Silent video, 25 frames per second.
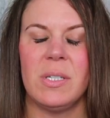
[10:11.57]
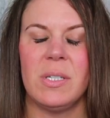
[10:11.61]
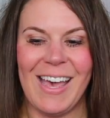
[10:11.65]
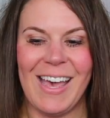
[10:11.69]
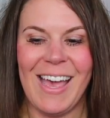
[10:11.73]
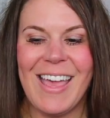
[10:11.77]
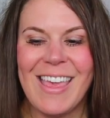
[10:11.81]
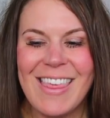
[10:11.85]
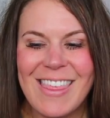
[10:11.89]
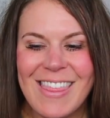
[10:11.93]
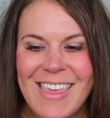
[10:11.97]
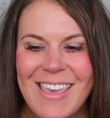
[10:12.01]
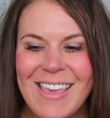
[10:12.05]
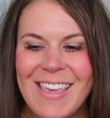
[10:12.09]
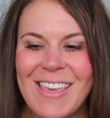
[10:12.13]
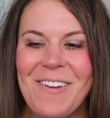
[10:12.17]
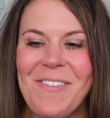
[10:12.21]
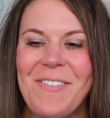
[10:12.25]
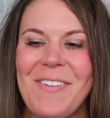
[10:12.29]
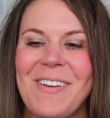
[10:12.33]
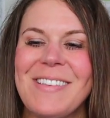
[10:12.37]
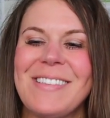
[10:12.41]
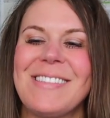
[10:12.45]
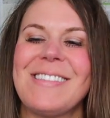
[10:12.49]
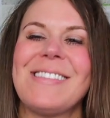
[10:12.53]
I think
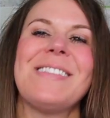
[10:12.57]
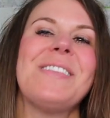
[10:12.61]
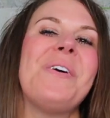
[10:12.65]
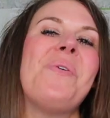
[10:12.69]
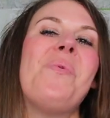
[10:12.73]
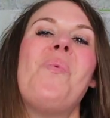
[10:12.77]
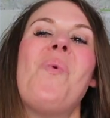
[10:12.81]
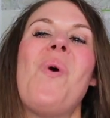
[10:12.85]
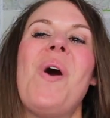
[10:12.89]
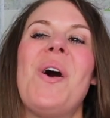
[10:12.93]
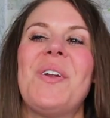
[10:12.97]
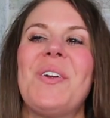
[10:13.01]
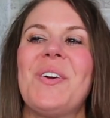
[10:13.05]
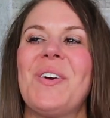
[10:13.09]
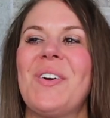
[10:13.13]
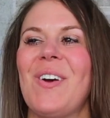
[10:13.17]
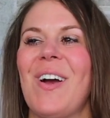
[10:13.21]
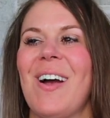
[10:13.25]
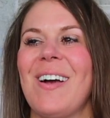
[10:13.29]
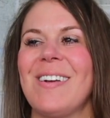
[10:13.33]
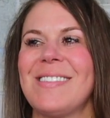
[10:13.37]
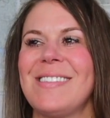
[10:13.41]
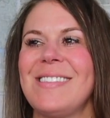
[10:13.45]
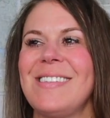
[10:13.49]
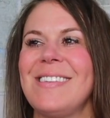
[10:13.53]
it was the water
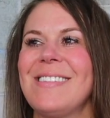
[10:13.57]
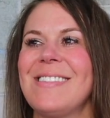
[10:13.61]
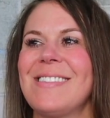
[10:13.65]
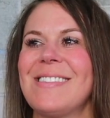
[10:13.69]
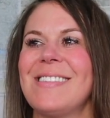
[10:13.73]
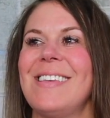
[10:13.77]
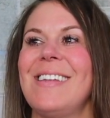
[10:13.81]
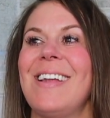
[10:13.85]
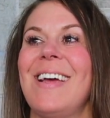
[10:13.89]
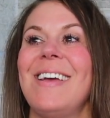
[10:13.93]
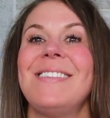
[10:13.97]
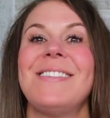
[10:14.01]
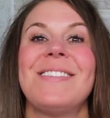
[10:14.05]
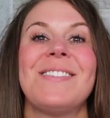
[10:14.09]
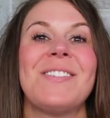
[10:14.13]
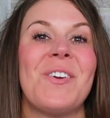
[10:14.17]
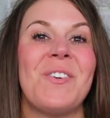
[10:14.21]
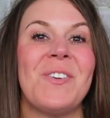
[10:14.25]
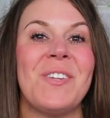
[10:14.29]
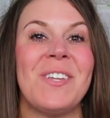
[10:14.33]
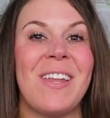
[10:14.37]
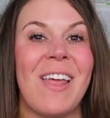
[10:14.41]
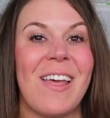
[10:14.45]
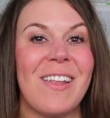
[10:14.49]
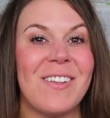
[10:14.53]
crossings that I
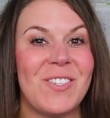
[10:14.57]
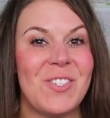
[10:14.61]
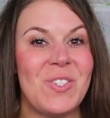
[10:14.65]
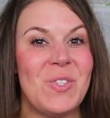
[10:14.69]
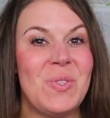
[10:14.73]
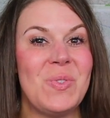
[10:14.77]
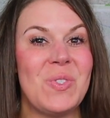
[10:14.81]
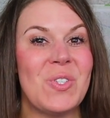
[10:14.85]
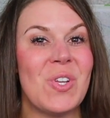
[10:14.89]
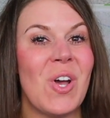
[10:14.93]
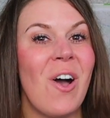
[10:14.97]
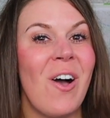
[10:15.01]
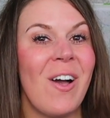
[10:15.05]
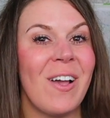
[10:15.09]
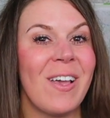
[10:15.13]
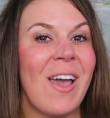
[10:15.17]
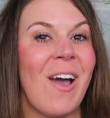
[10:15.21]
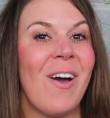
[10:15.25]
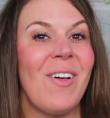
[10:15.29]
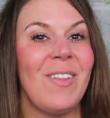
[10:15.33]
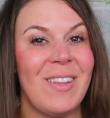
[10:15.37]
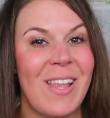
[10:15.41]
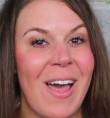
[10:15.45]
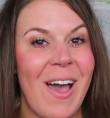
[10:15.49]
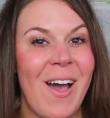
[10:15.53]
started to talk
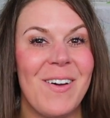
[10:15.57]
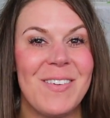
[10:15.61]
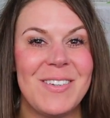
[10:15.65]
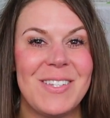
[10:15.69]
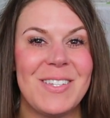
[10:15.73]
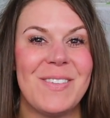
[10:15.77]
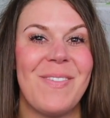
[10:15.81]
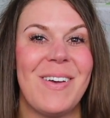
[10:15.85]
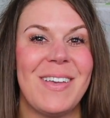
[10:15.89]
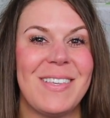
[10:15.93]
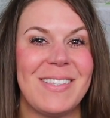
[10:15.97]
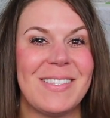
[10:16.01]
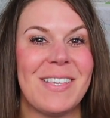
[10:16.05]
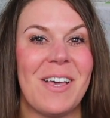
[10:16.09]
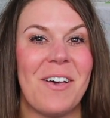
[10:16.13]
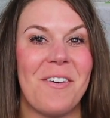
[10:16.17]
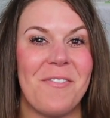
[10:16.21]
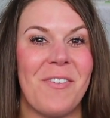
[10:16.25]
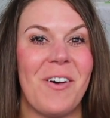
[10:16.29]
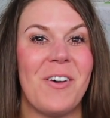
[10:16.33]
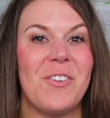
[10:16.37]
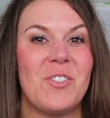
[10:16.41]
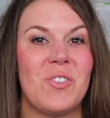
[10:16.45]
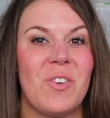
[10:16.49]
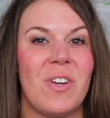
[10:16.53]
out loud to
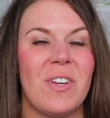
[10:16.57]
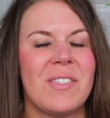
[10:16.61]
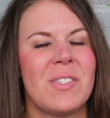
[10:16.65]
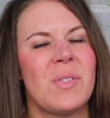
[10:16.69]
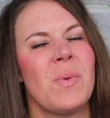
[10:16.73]
myself on trail.